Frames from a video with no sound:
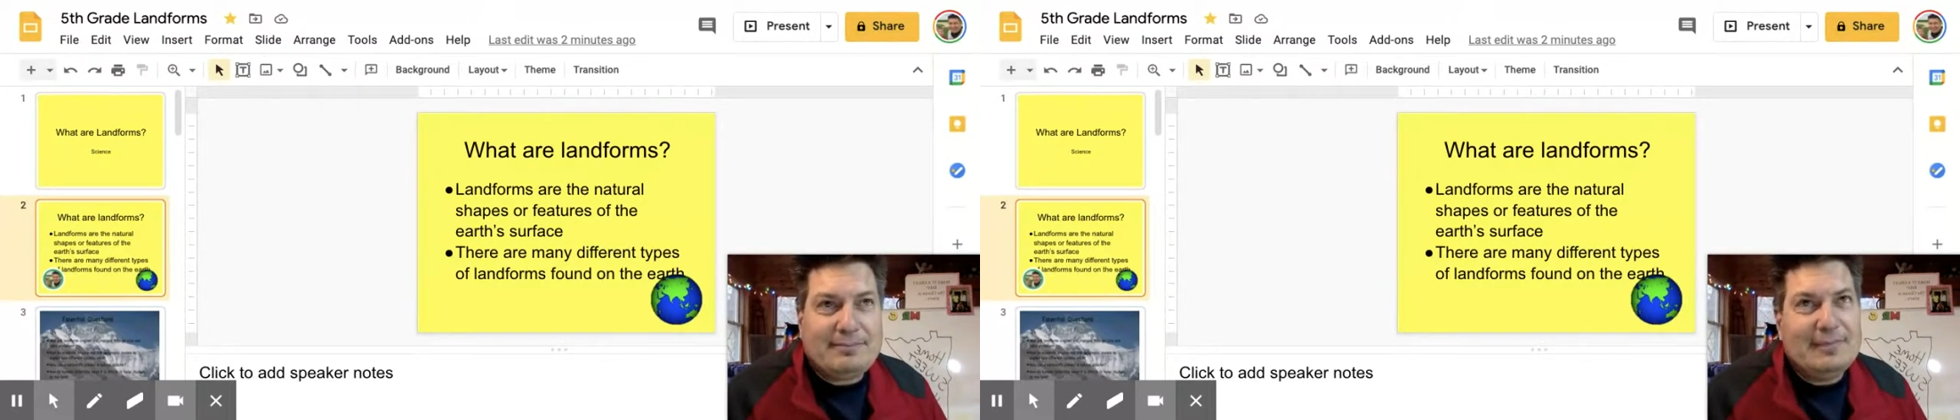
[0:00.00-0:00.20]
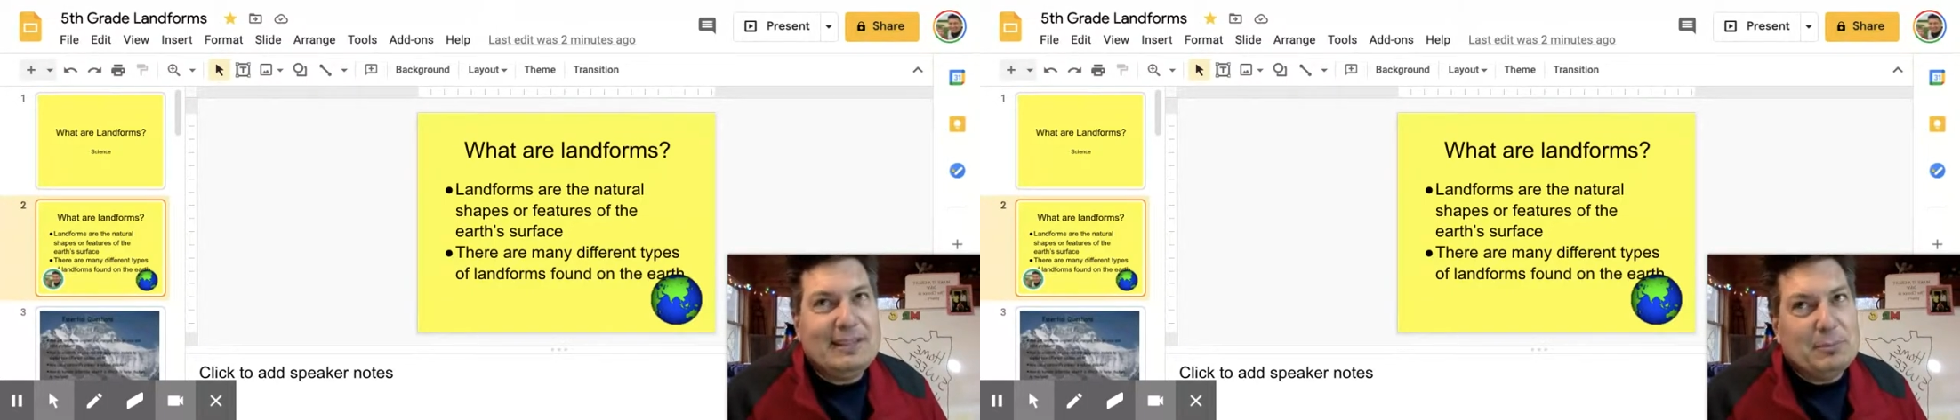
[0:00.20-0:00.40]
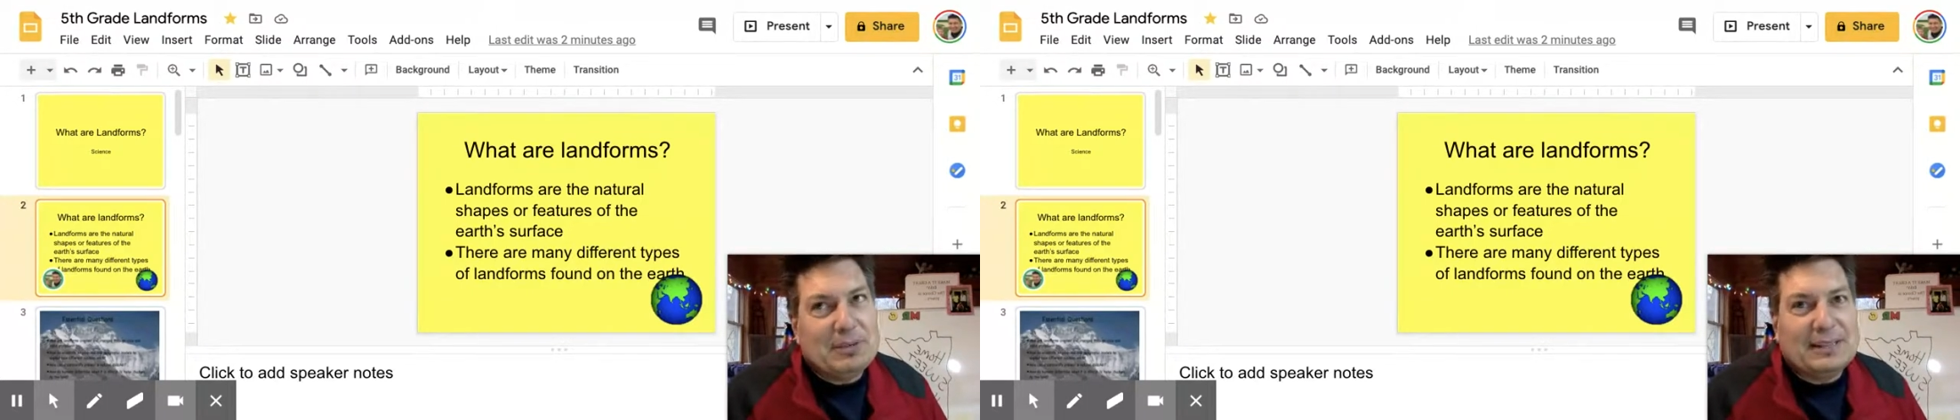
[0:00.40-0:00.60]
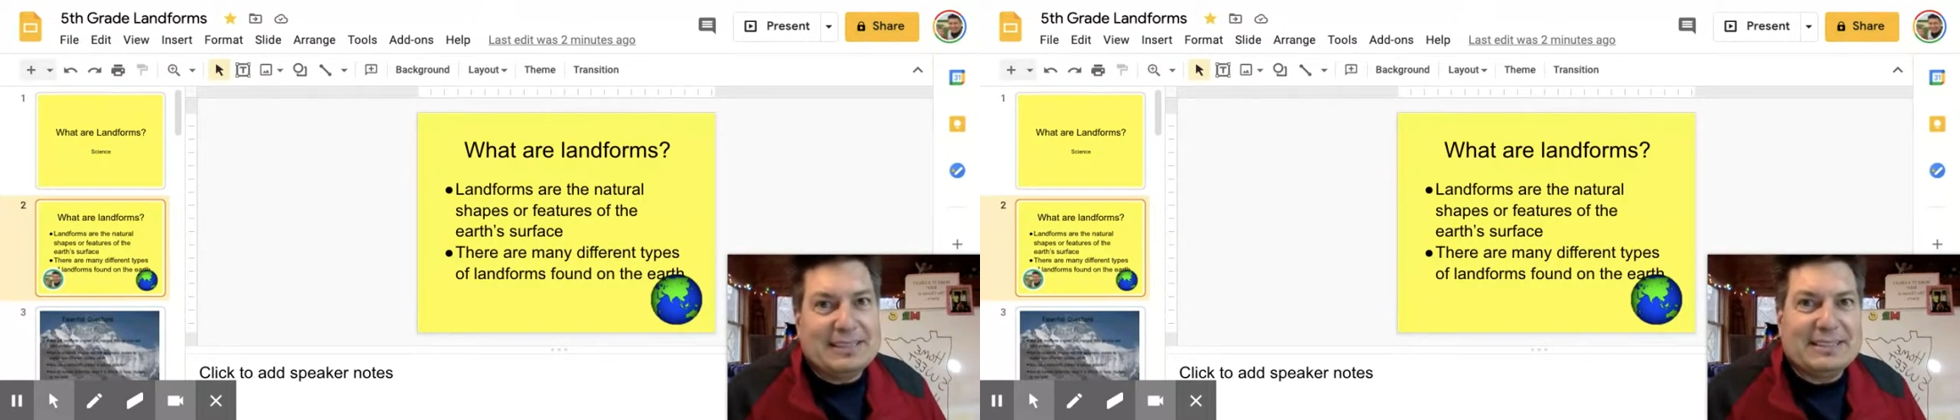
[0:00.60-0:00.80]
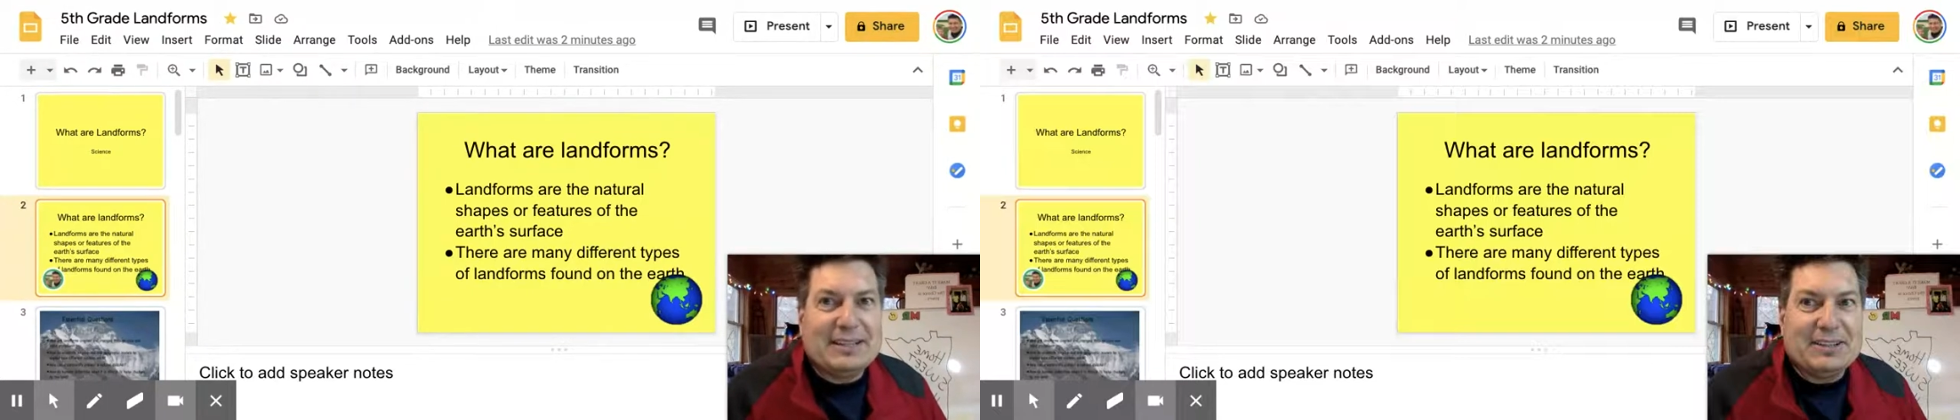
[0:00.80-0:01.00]
You'd
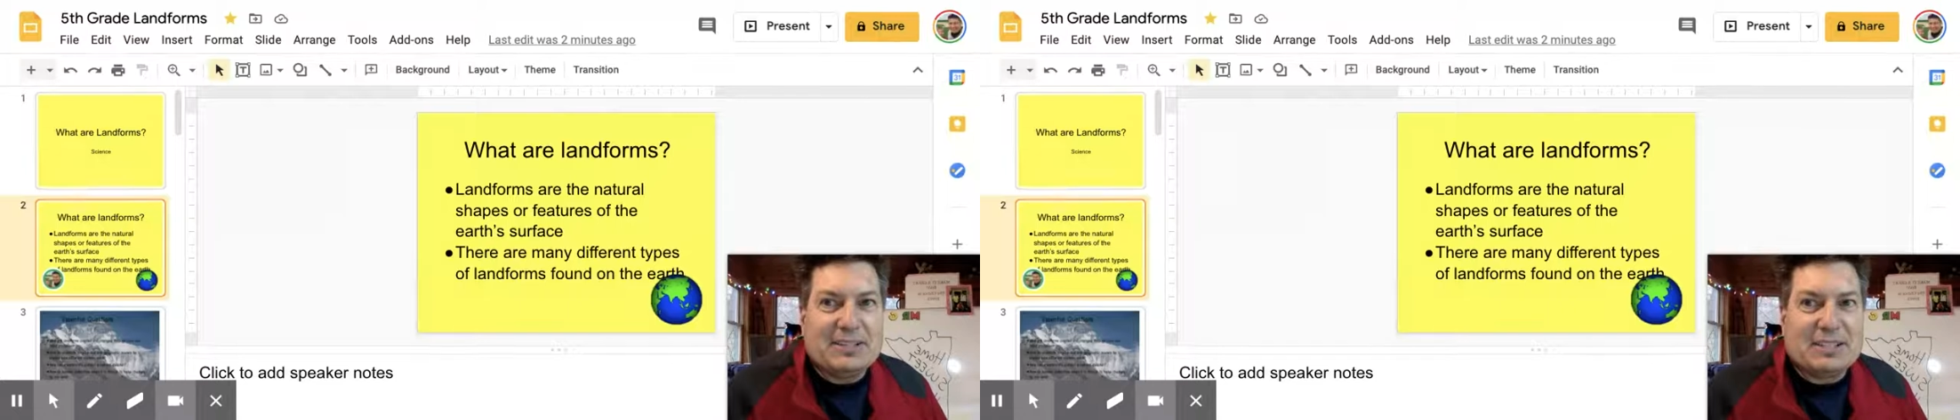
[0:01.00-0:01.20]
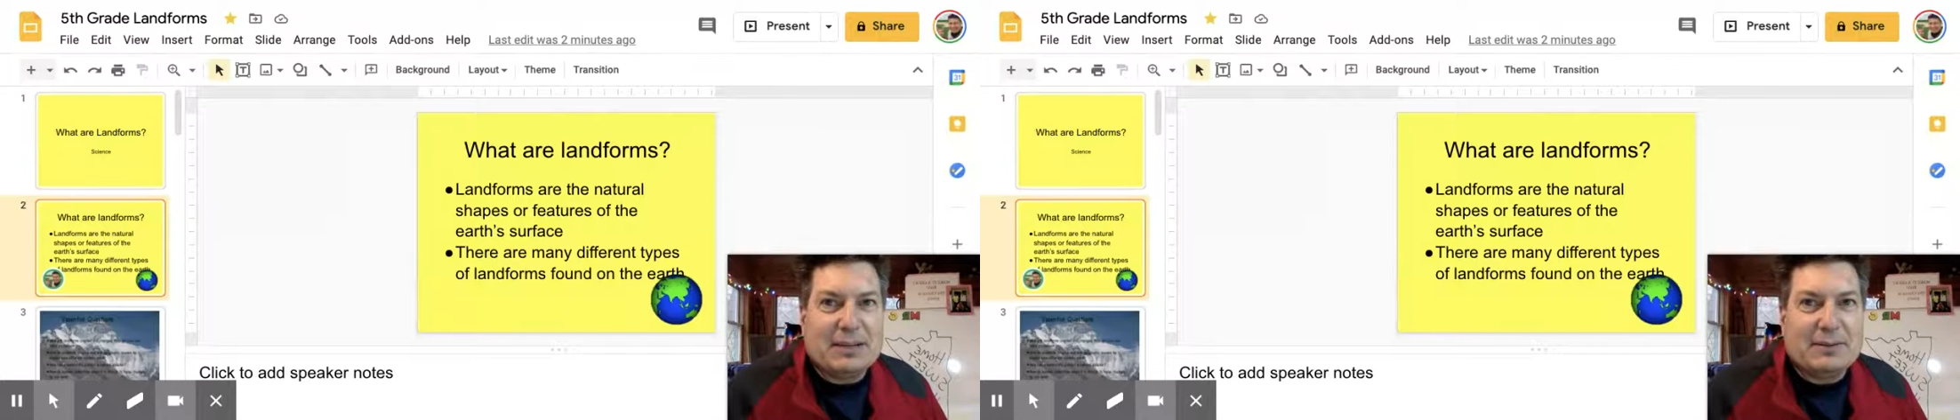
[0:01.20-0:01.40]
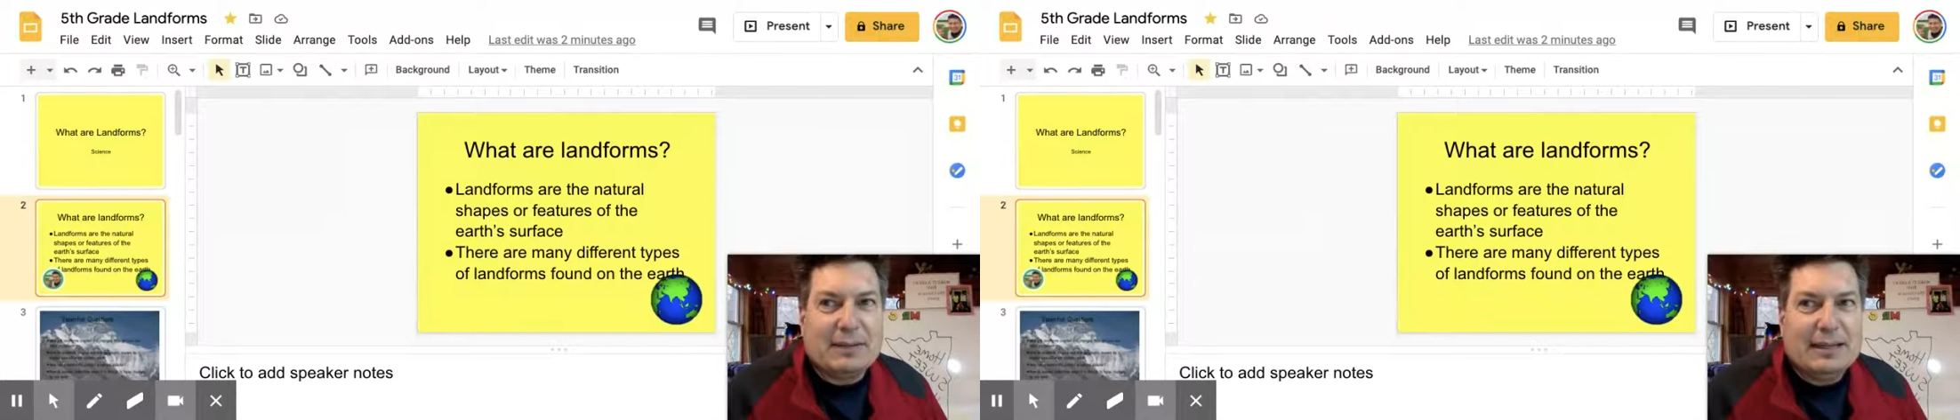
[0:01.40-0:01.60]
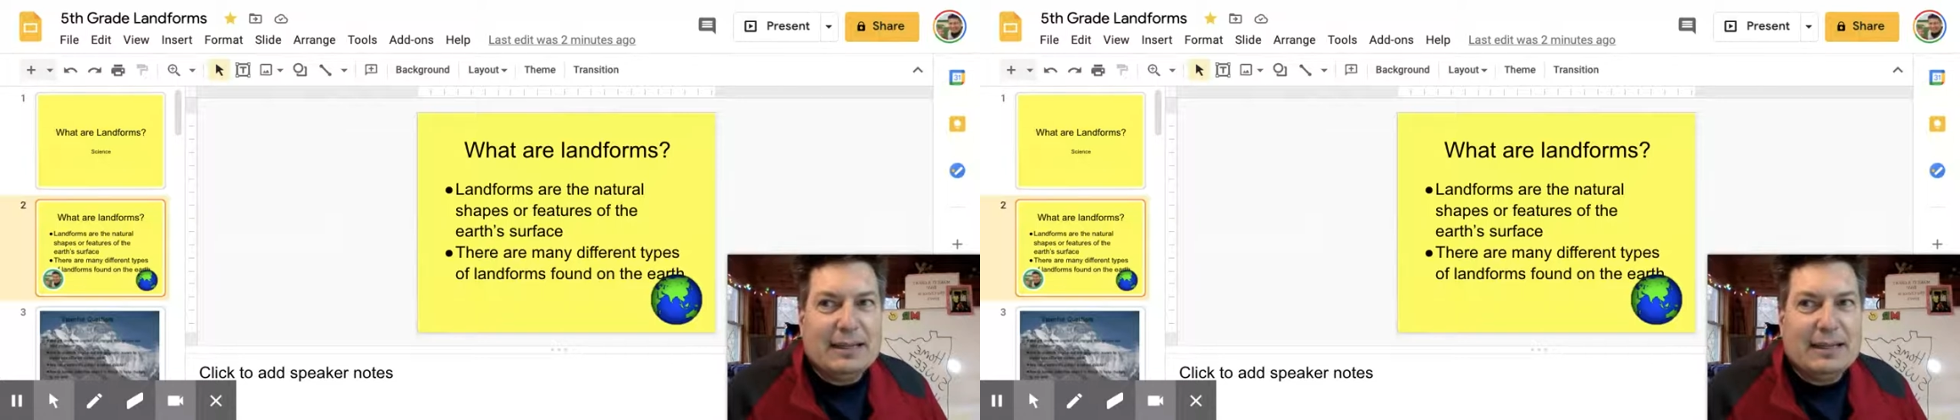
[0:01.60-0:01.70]
probably tell yourself,